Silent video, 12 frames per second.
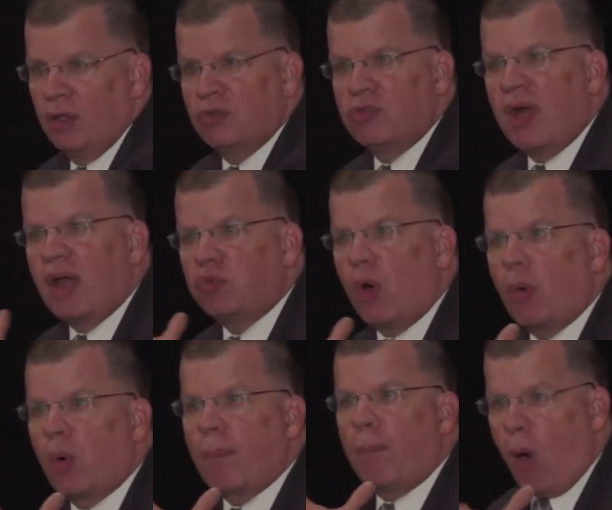So that's why
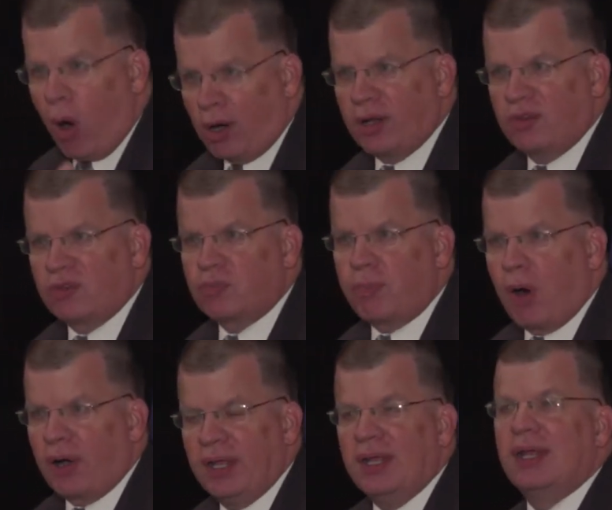we're part of this
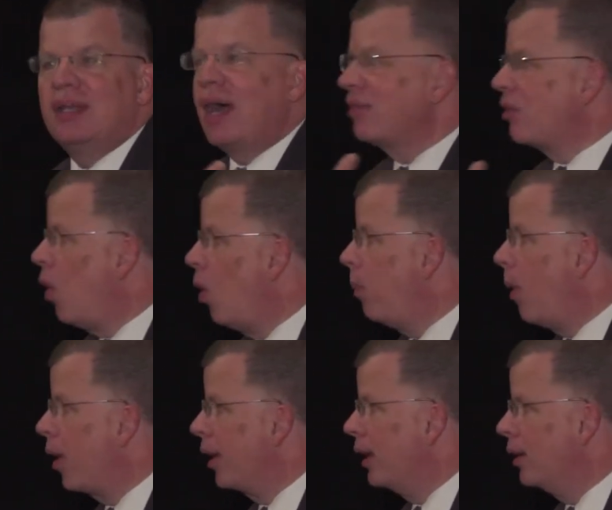party and not the whole
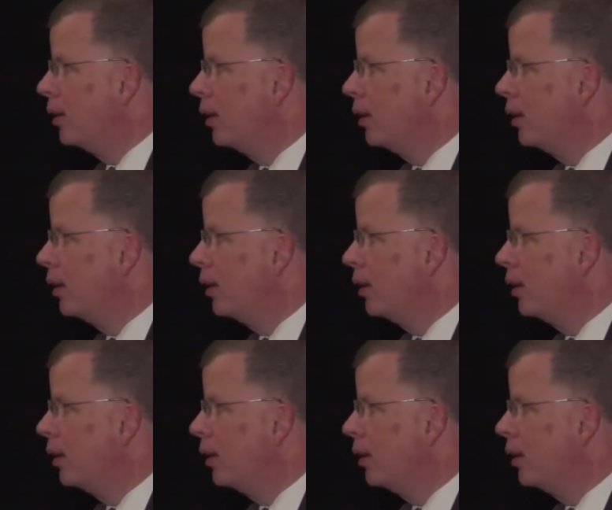party.